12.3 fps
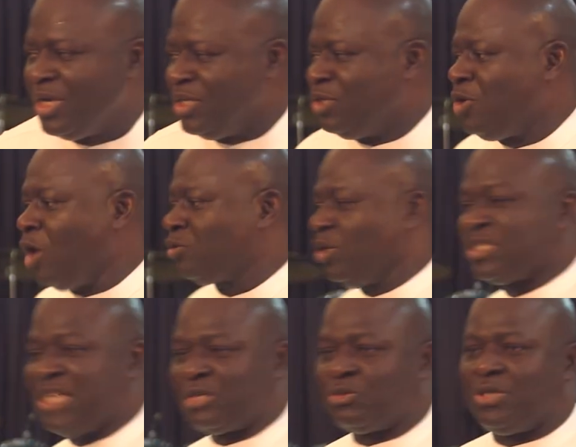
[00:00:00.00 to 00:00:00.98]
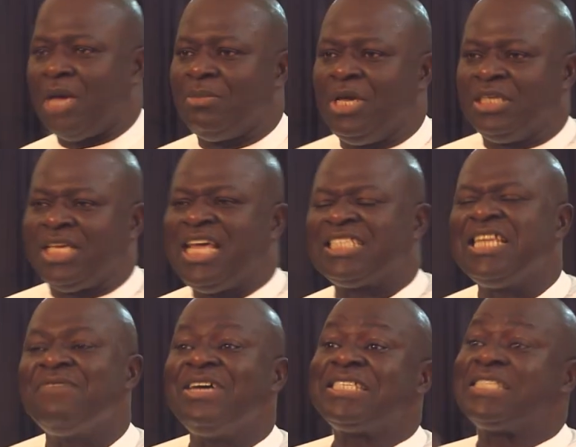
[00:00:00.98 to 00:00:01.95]
The doctor said to them, Say, he has
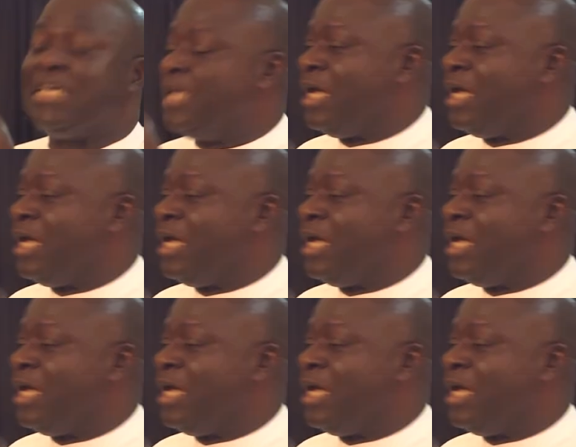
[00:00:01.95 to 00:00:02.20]
never seen.